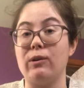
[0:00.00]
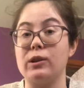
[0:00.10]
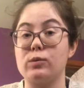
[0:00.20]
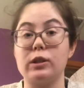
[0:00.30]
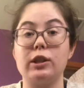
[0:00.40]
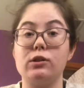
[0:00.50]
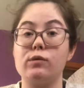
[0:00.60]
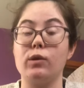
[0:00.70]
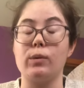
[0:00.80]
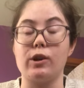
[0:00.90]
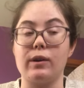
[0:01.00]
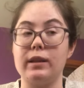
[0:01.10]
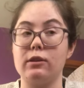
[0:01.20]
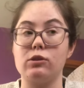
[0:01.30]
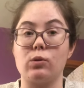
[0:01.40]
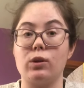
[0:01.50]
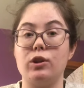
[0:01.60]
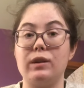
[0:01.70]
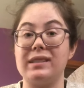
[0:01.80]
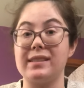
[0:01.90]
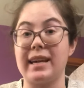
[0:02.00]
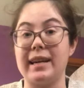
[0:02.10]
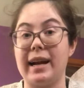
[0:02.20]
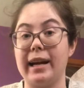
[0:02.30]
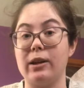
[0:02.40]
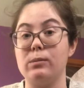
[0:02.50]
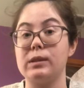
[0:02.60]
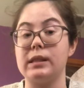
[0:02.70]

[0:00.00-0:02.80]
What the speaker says: It's really useful when you're in the store and you can scan items